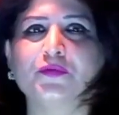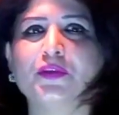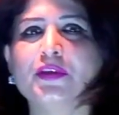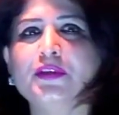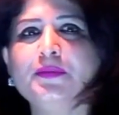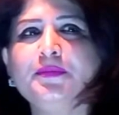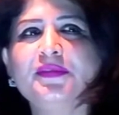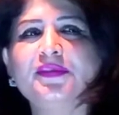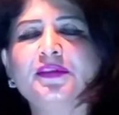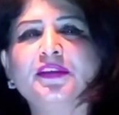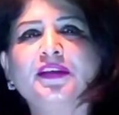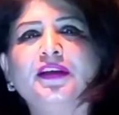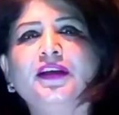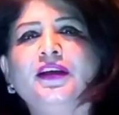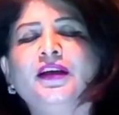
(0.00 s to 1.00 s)
verbs.
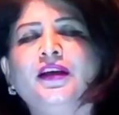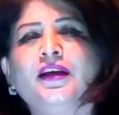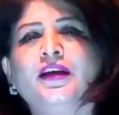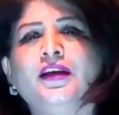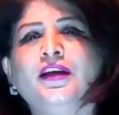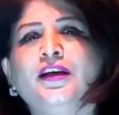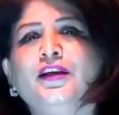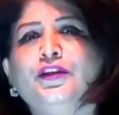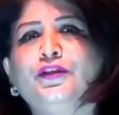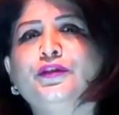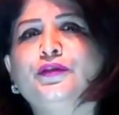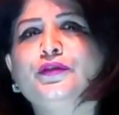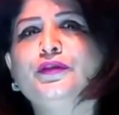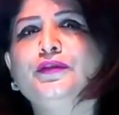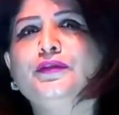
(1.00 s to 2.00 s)

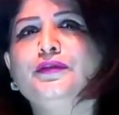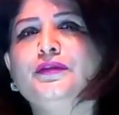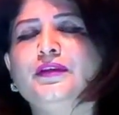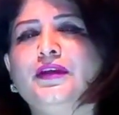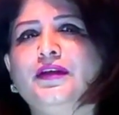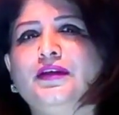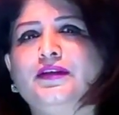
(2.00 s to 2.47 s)
You know,